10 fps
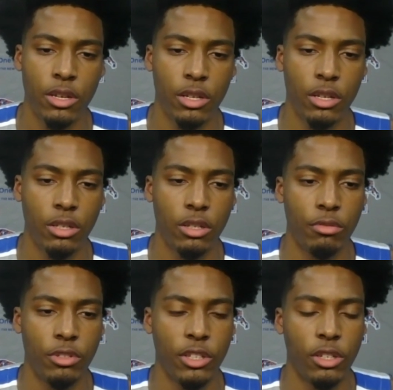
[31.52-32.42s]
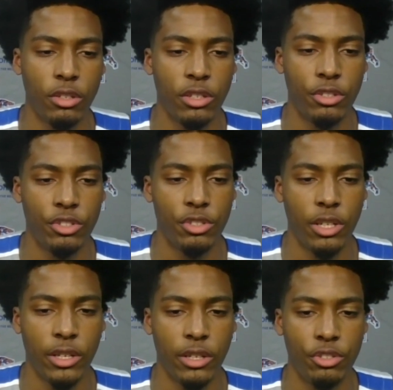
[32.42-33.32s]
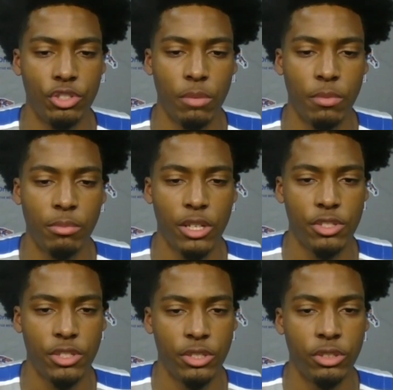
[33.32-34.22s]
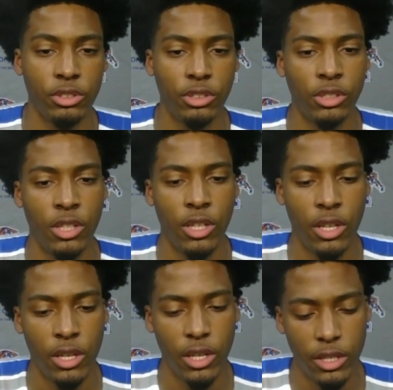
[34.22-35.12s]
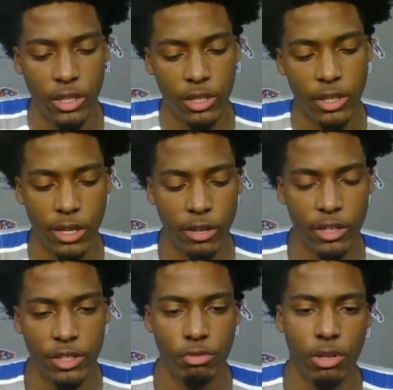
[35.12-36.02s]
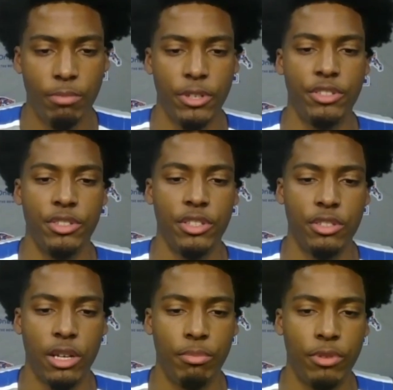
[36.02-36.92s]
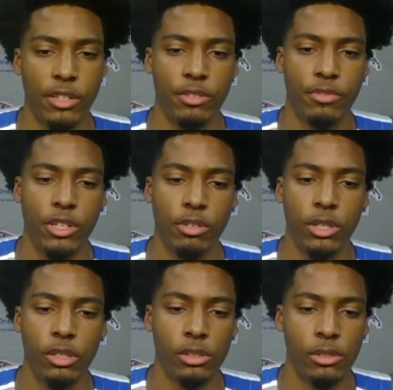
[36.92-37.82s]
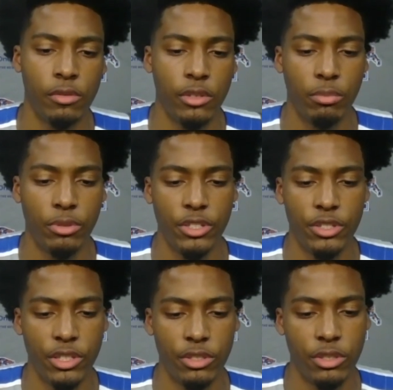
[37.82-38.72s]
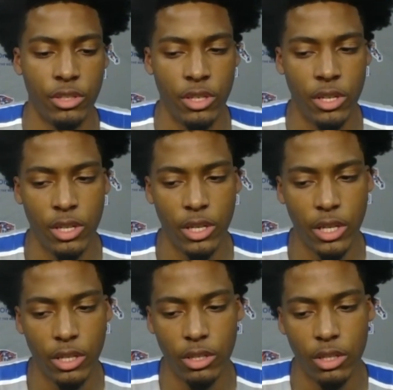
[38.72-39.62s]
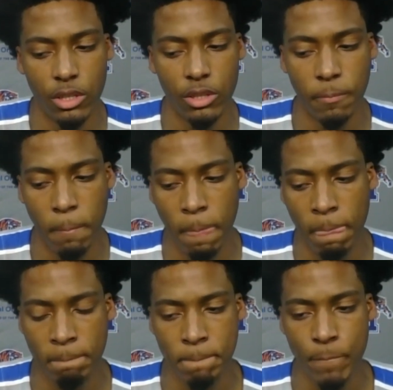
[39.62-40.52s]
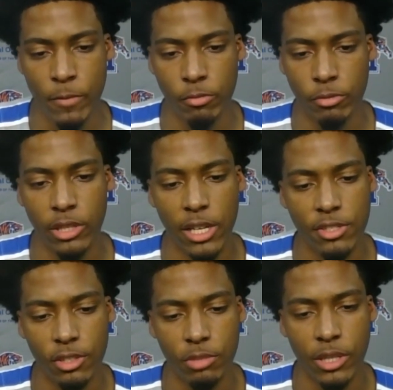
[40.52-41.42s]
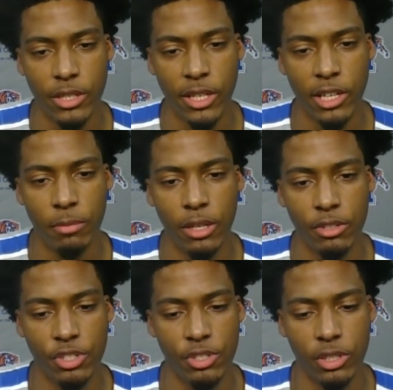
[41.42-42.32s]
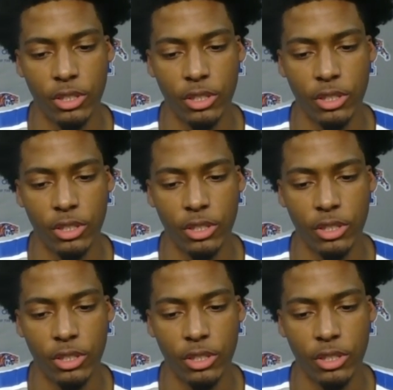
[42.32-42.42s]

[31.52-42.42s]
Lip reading: and really honing and just like sharpening my skills. And then it carried into our preseason. I practiced very well in the preseason. And really, I talked to my dad about just,